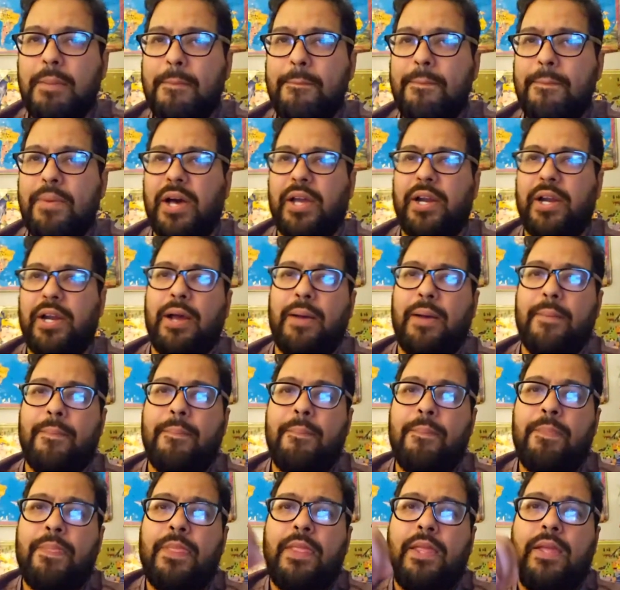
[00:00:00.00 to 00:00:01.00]
But
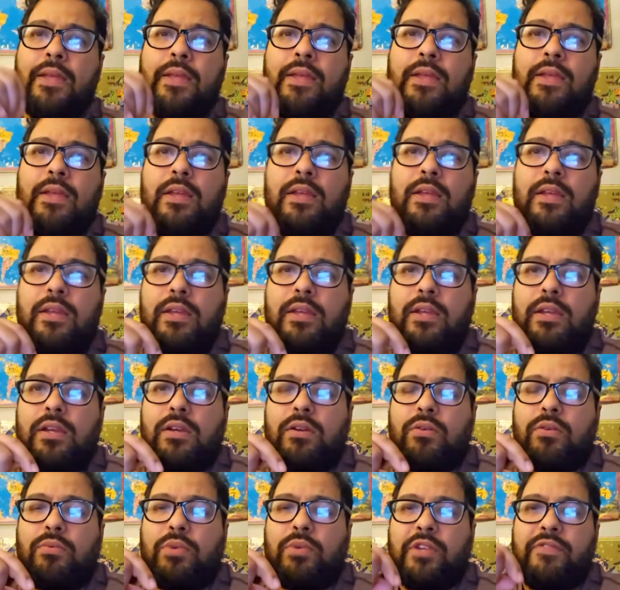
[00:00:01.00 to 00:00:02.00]

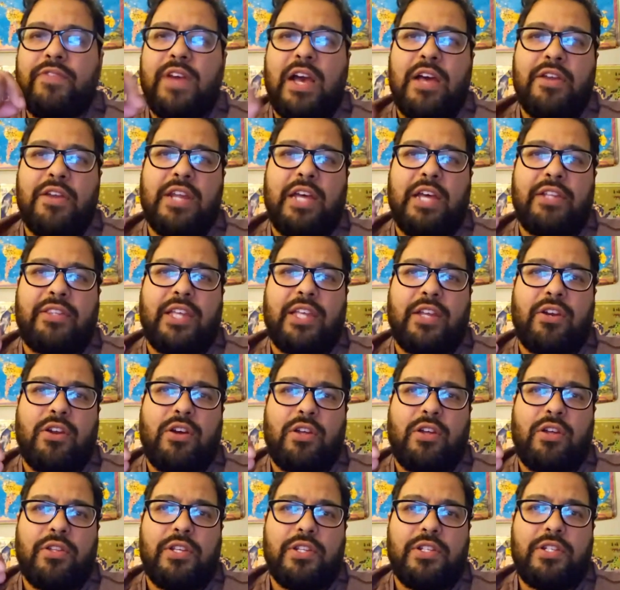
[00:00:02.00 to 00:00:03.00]
we found out that
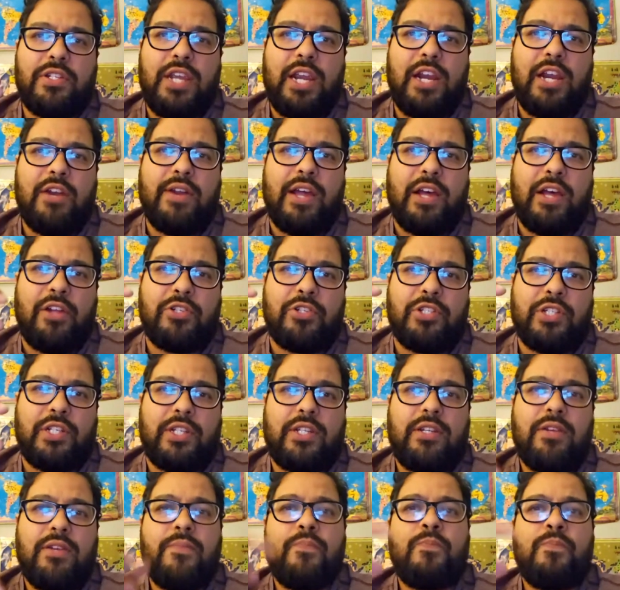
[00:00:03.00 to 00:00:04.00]
all this hair
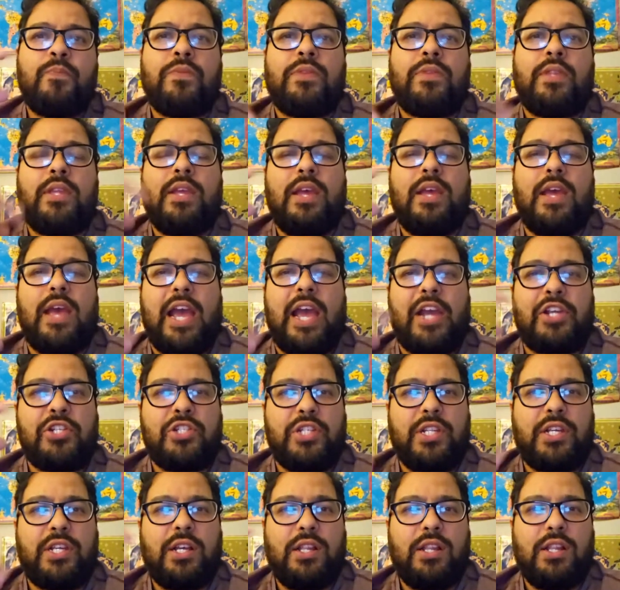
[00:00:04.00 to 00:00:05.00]
algae
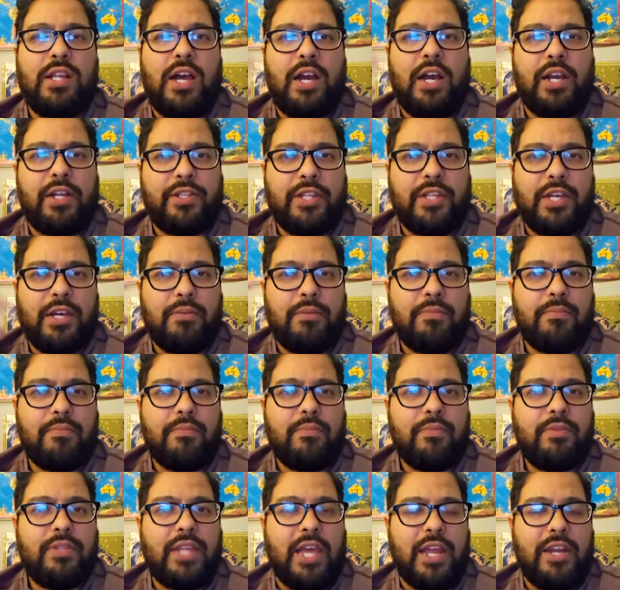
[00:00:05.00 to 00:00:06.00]
actually clogged up
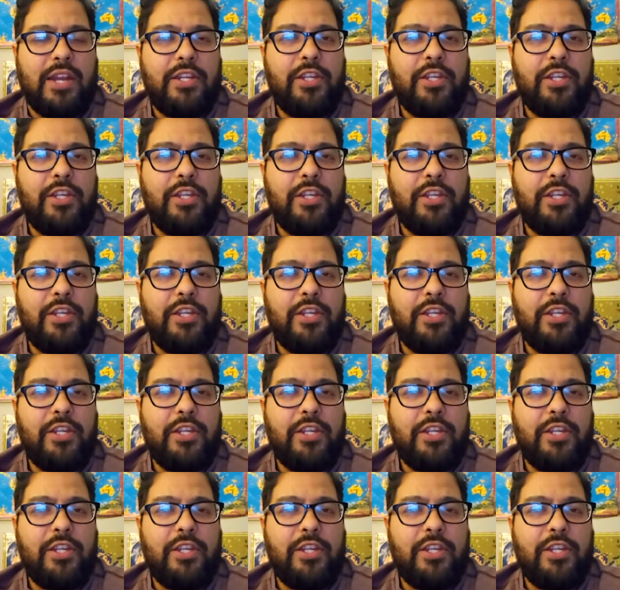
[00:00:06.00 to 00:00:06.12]
that